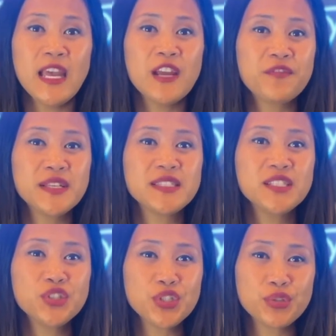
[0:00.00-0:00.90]
If this
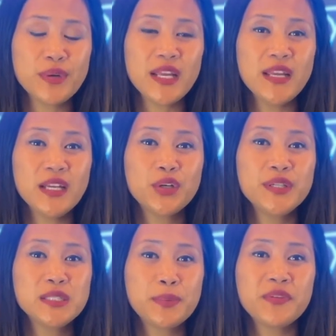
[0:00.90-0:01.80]
interest rate
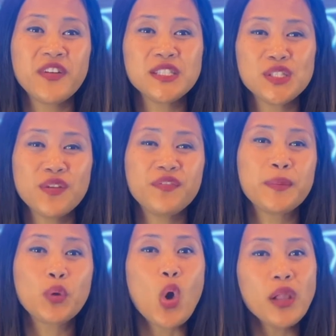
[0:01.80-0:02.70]
increase prevents you
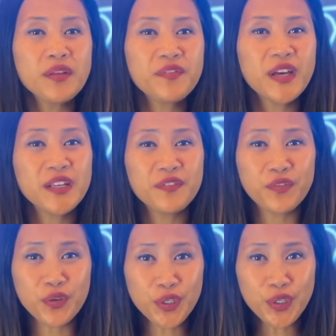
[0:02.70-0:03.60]
from qualifying
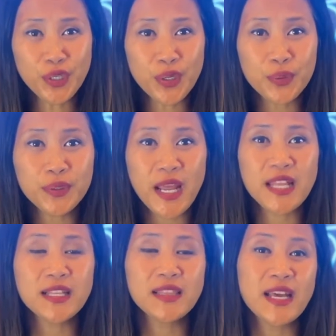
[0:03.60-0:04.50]
for your loan
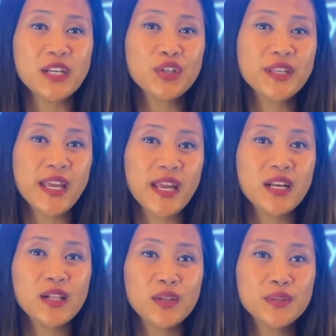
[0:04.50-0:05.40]
and the lender
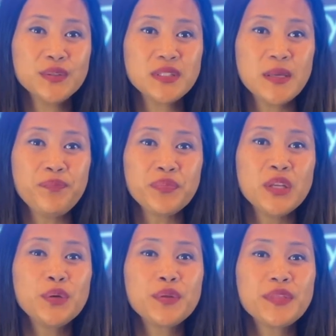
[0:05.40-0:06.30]
can't close,
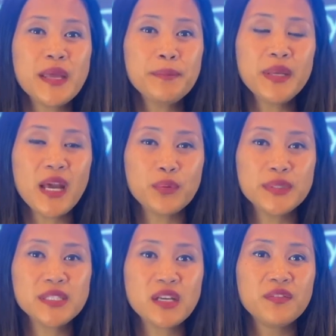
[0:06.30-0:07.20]
you'll then be at
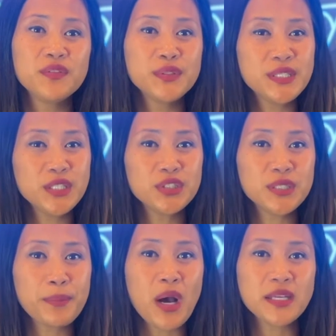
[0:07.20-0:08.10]
risk of losing your
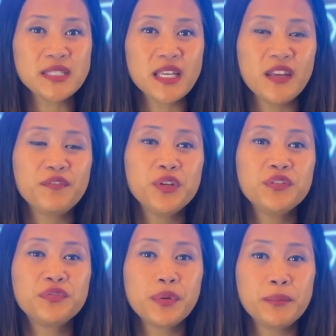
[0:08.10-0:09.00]
deposit if
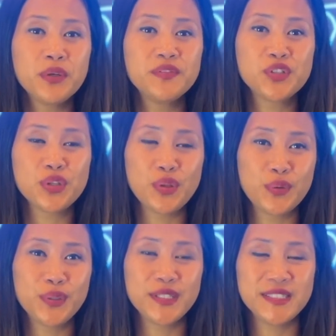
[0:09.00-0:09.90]
you've removed your
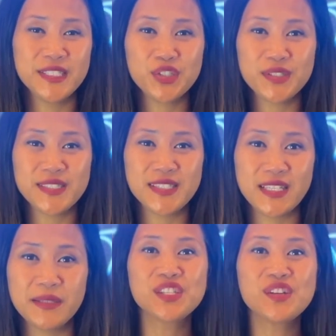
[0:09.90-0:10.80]
loan
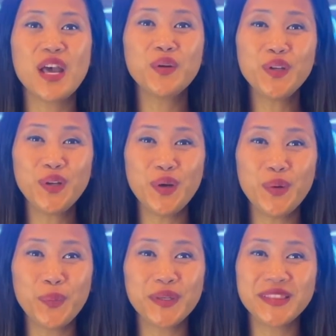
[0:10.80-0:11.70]
contingency. So now you
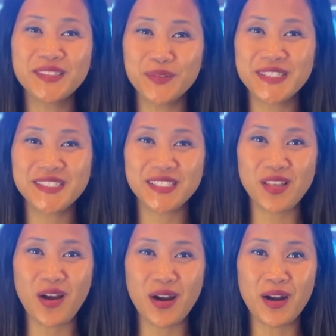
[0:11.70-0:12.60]
know what the risks
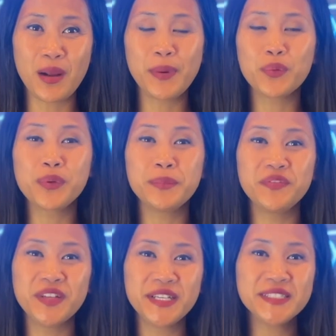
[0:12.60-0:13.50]
are about
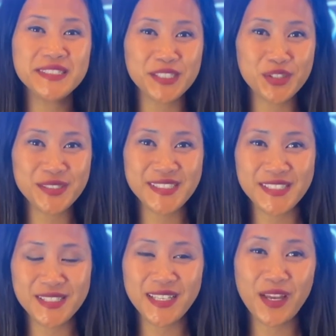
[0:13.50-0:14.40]
removing
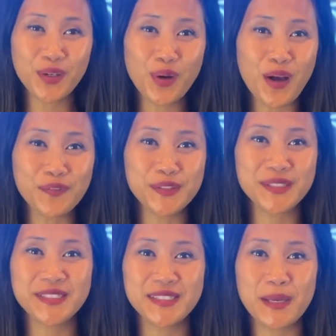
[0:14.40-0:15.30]
contingencies to get your offers
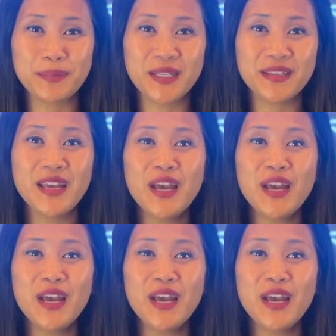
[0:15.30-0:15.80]
accepted.